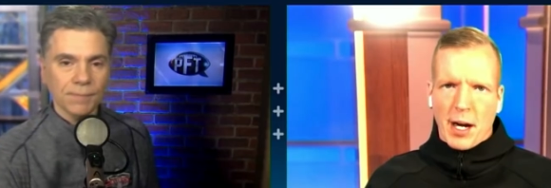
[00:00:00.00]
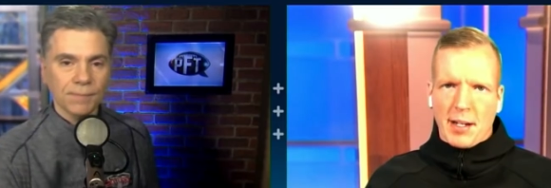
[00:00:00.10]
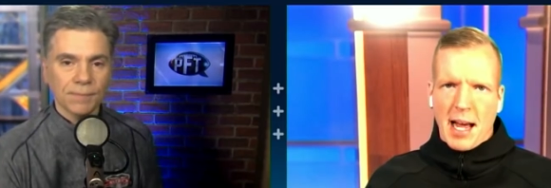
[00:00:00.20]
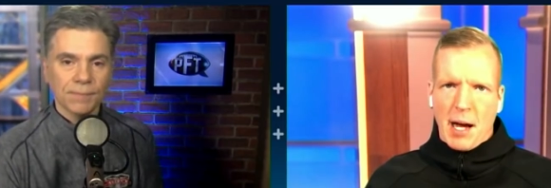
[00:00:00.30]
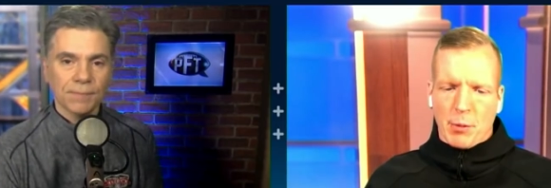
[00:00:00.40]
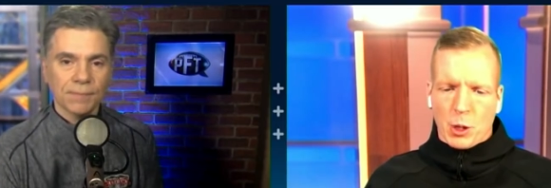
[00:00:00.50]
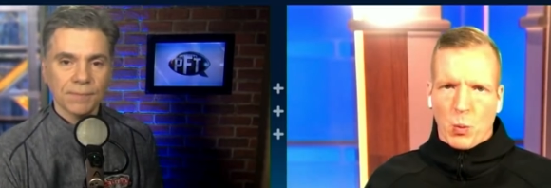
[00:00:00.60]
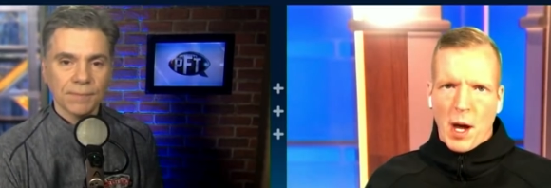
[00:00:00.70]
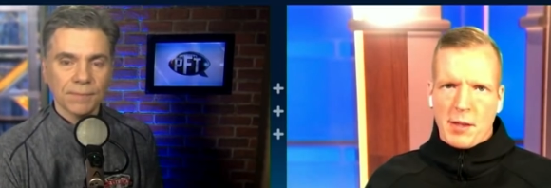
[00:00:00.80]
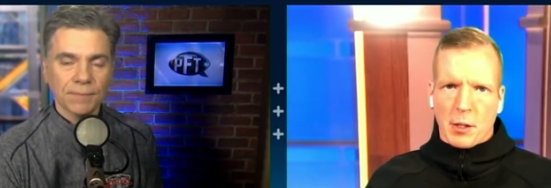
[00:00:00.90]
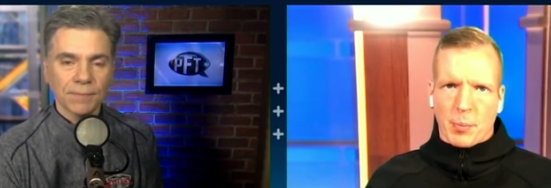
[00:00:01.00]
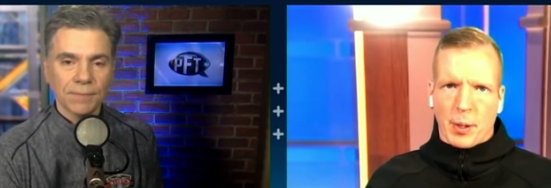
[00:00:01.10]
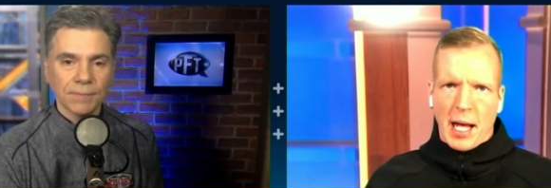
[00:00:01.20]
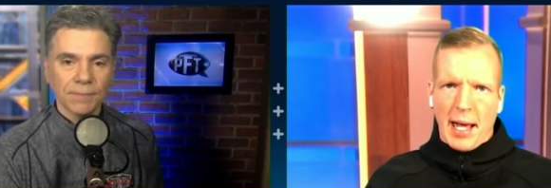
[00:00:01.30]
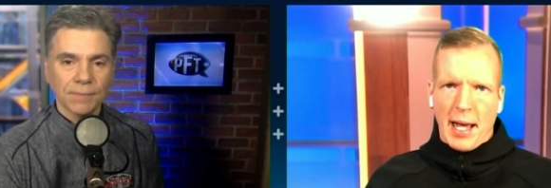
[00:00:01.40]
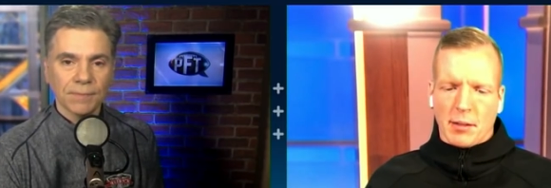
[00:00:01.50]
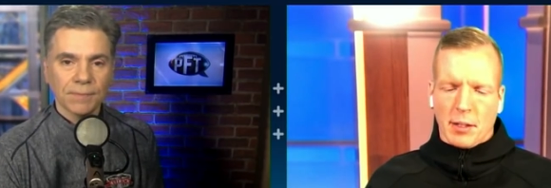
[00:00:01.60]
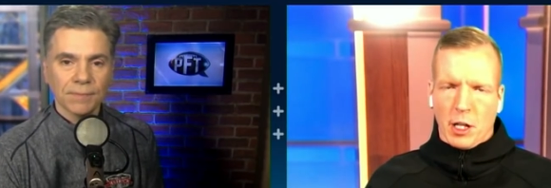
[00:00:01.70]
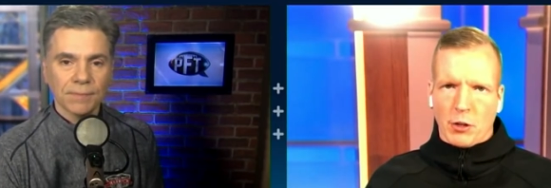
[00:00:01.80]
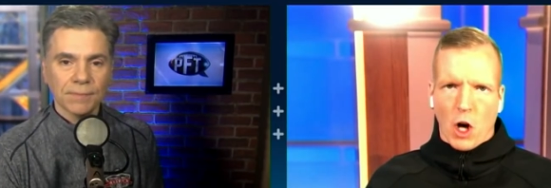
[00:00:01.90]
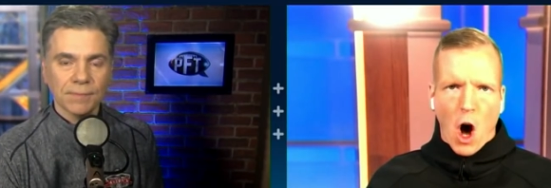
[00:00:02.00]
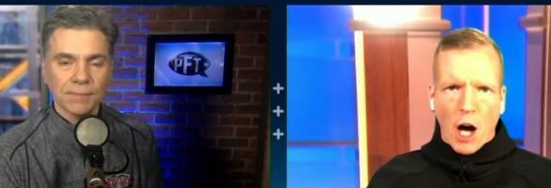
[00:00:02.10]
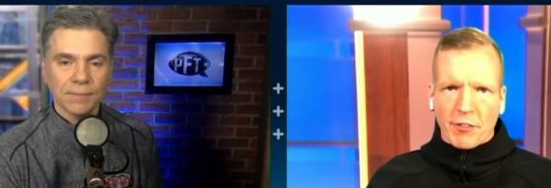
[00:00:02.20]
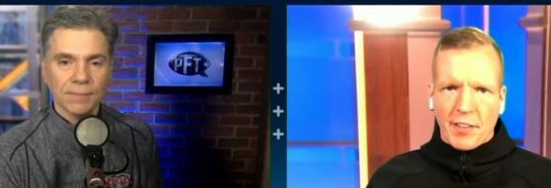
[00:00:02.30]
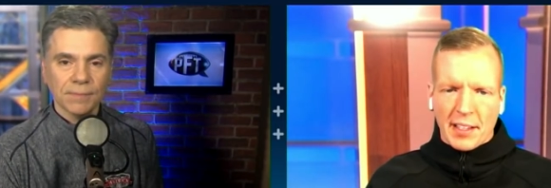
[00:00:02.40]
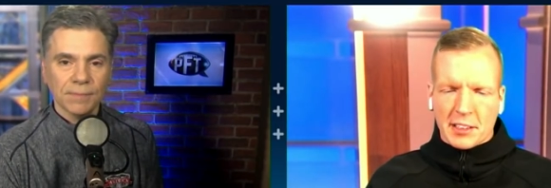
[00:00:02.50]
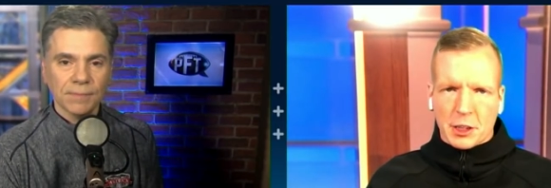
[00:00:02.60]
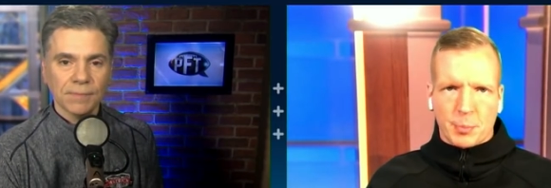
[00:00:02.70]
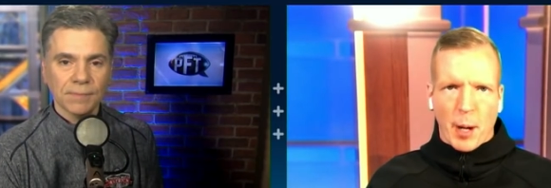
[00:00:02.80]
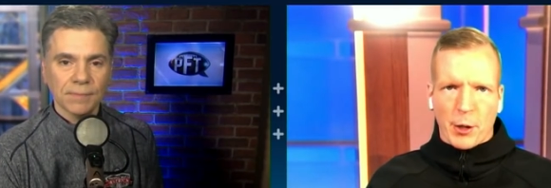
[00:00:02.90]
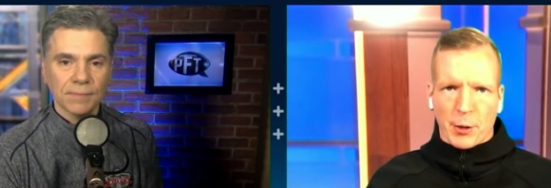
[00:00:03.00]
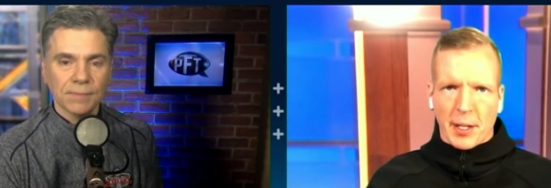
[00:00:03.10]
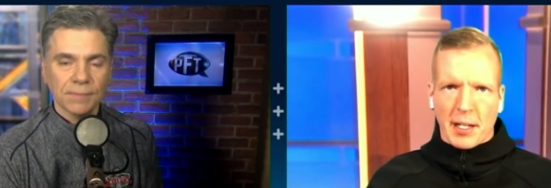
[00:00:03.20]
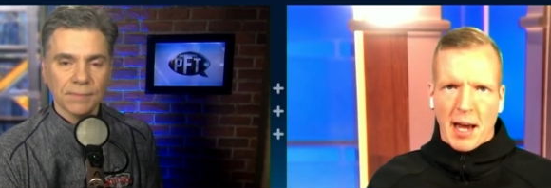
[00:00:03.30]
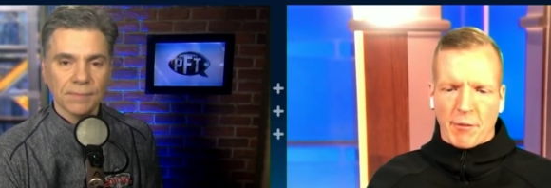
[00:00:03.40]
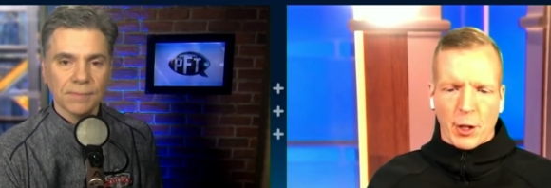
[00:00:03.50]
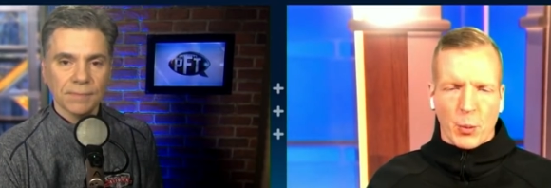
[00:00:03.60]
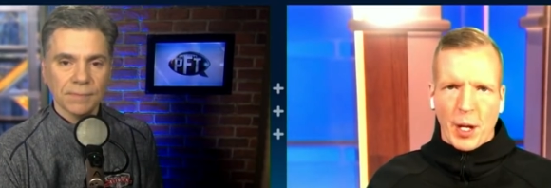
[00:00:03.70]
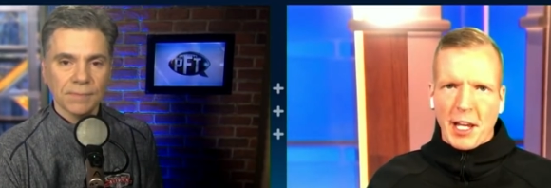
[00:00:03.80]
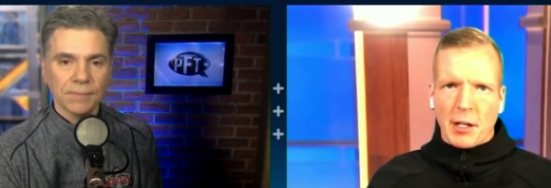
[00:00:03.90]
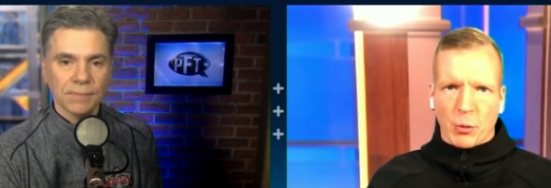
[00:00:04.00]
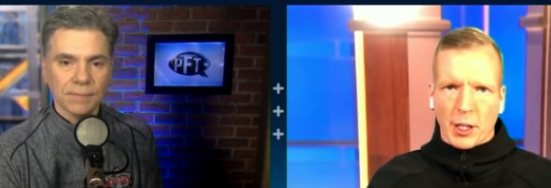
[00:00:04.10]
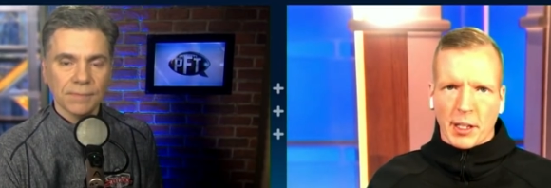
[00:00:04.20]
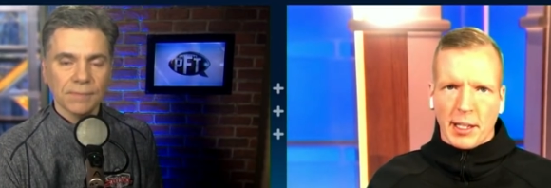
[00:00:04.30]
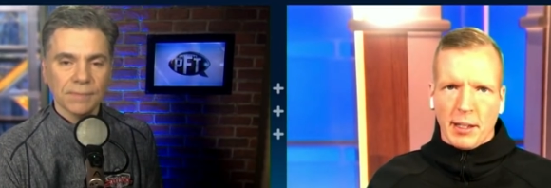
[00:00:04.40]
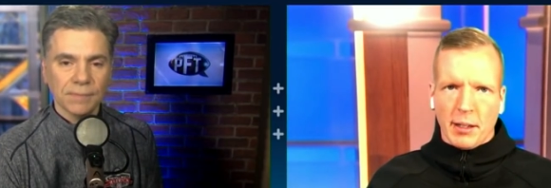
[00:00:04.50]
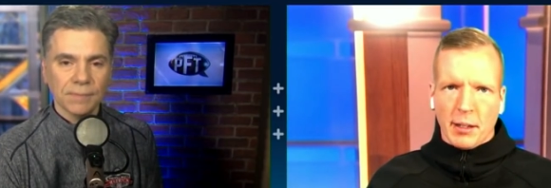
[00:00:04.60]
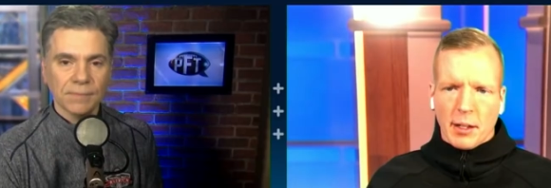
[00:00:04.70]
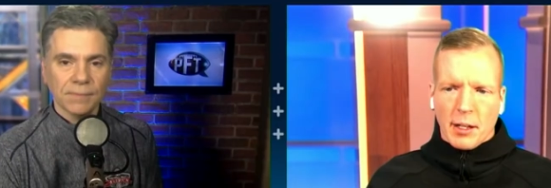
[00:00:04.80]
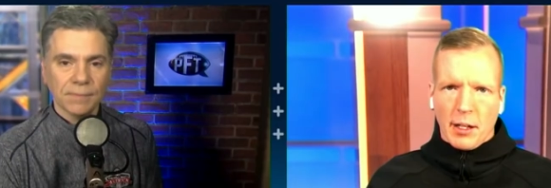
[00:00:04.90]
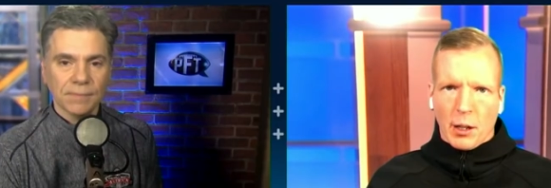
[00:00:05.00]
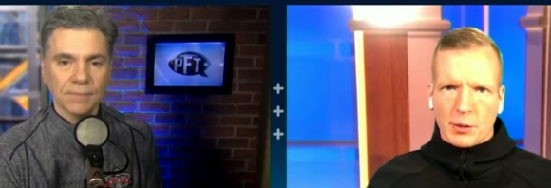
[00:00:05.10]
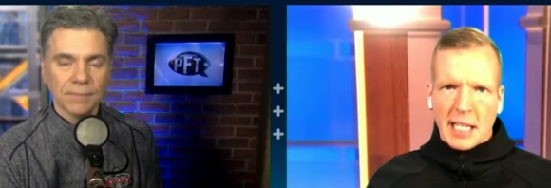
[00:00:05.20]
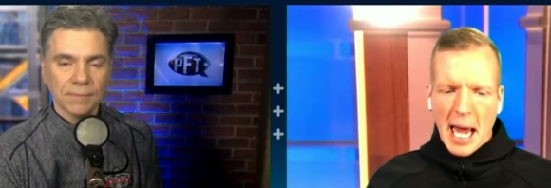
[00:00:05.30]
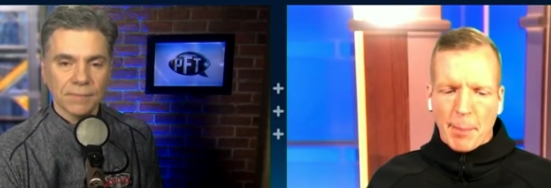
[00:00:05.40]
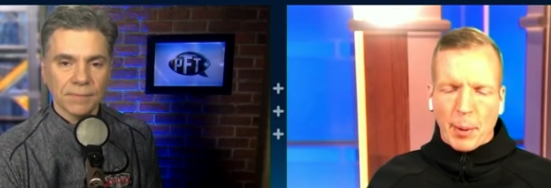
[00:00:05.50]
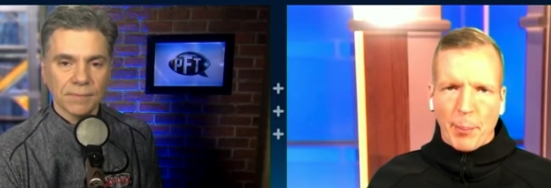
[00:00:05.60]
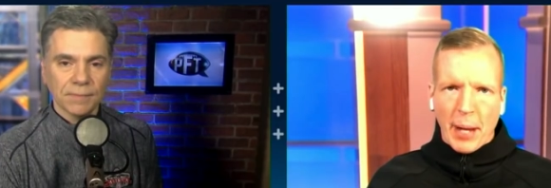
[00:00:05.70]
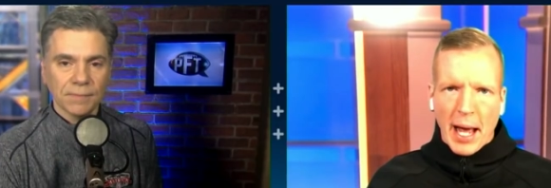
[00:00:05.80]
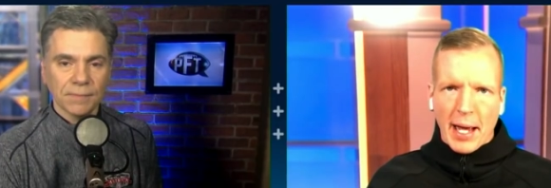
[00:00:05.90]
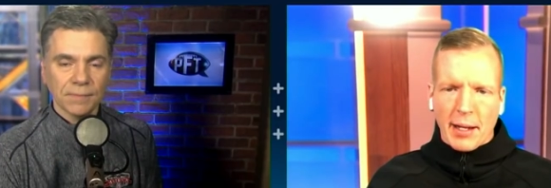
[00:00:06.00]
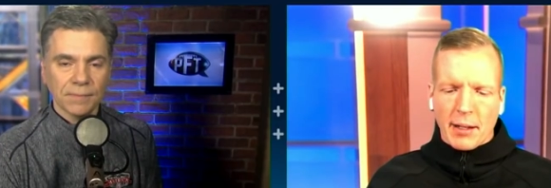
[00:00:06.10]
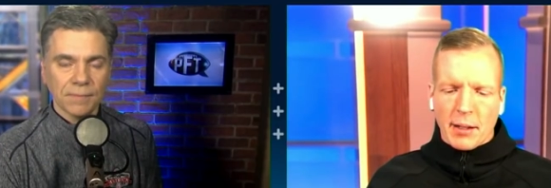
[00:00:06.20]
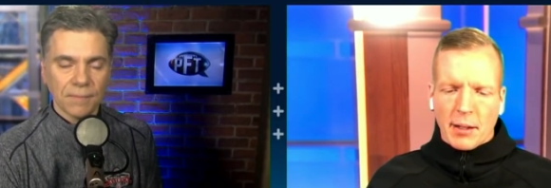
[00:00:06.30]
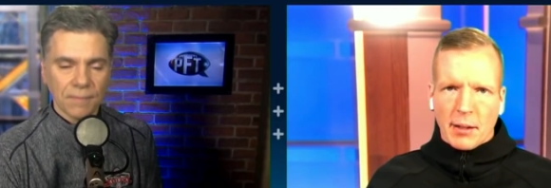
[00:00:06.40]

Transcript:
Speaker 1: right now with the way they're playing. You know, the offense sputtering every week, really. You know, Tampa Bay.